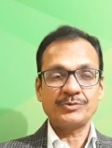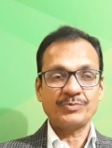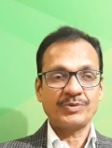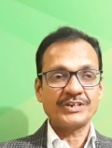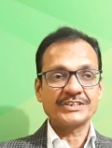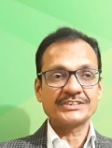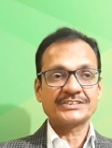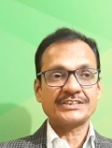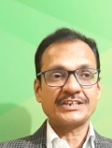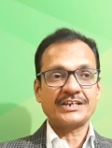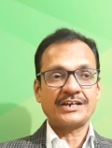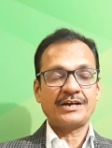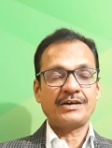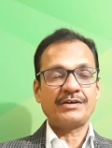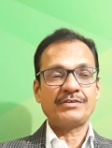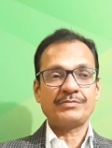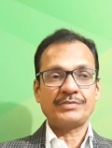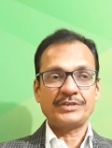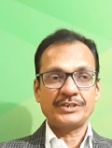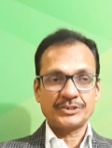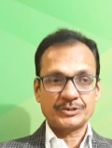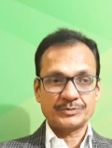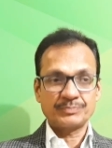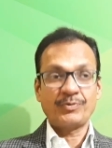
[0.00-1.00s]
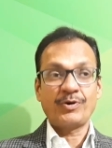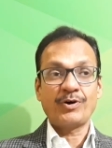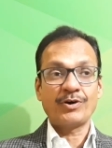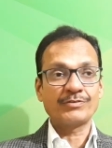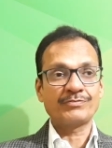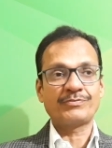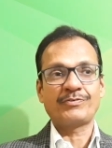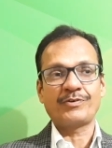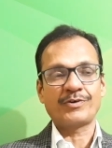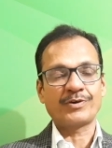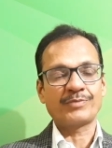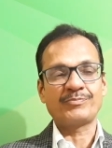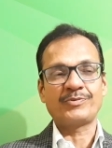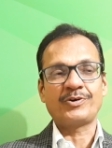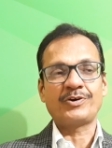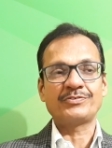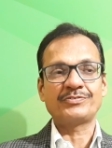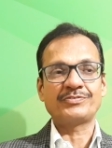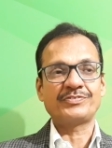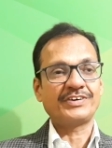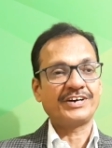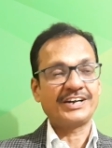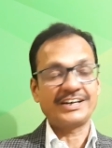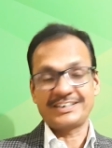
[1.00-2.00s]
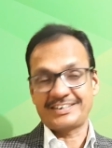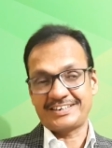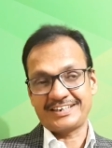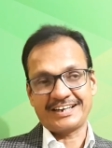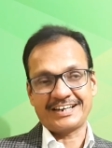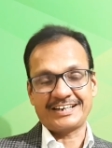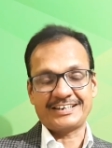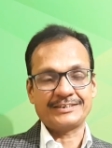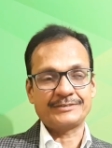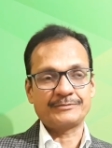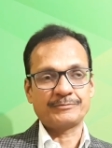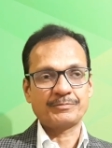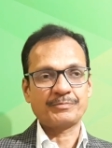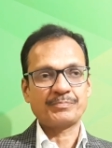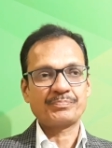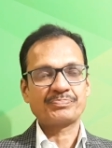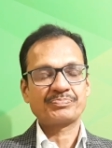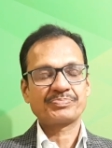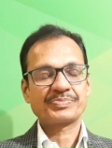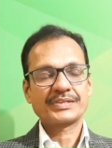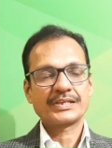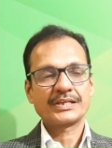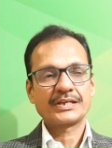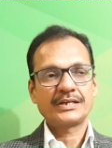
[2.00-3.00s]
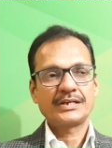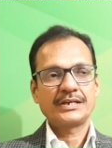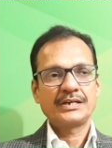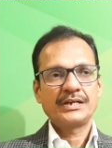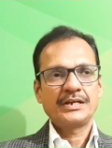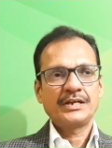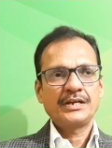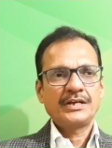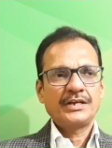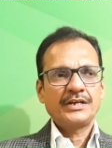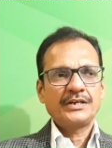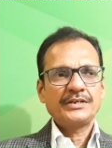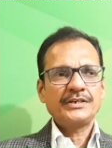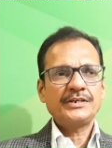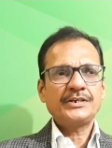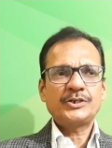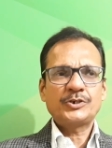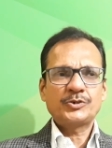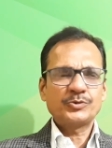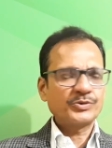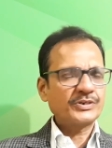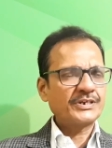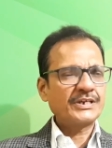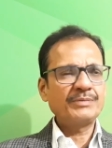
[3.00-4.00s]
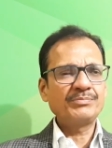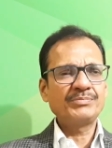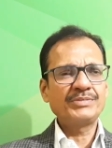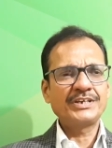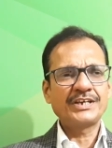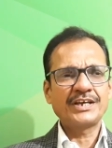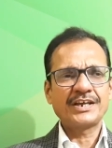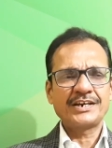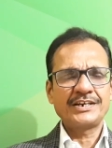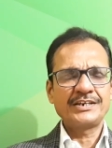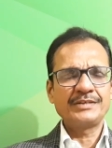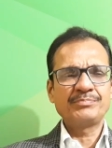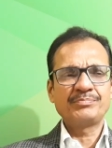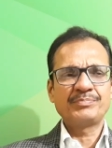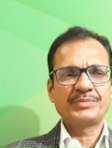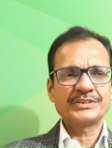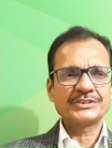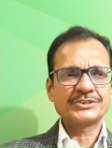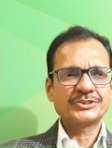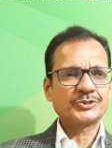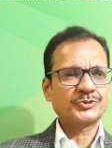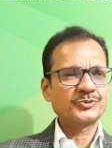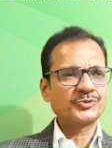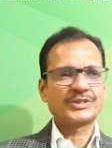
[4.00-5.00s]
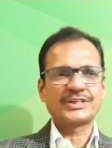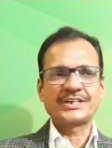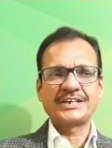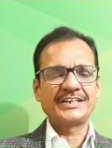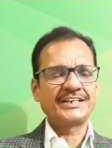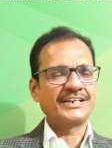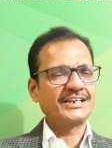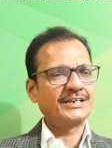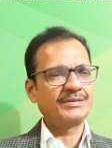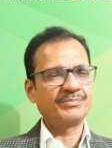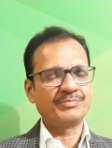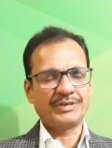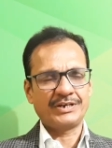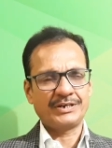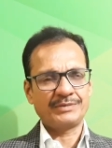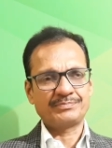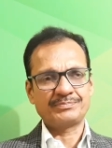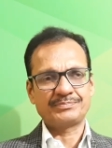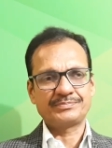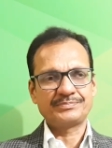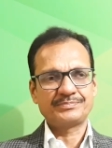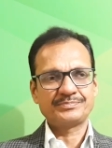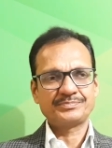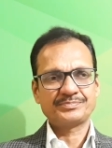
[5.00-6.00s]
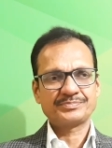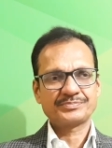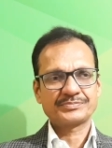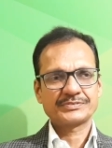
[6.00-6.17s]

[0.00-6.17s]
It was a small form of a dragon. It took him nearly months to clean him up.